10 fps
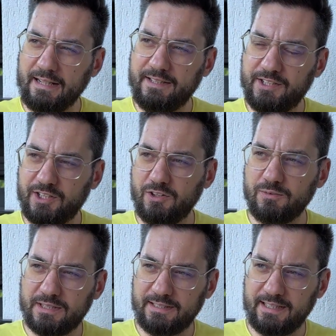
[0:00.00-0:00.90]

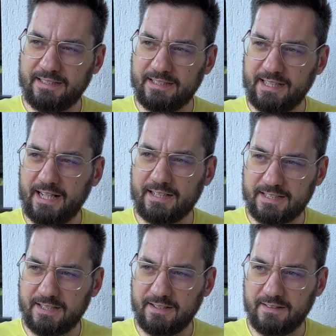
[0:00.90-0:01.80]
don't
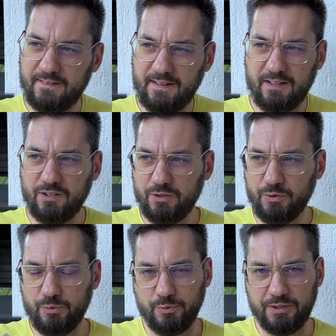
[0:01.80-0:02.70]
detect the
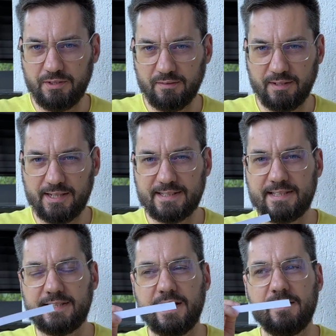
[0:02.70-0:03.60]
oud
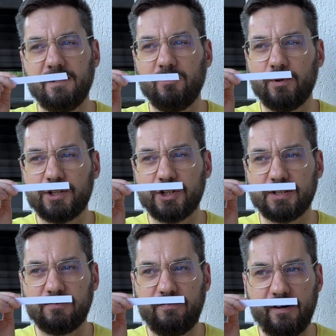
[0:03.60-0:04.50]
necessarily, which
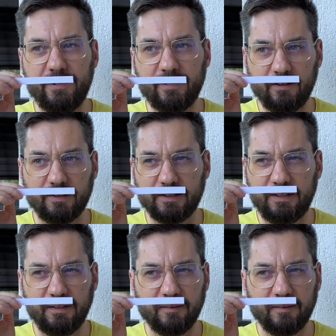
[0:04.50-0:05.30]
is very good.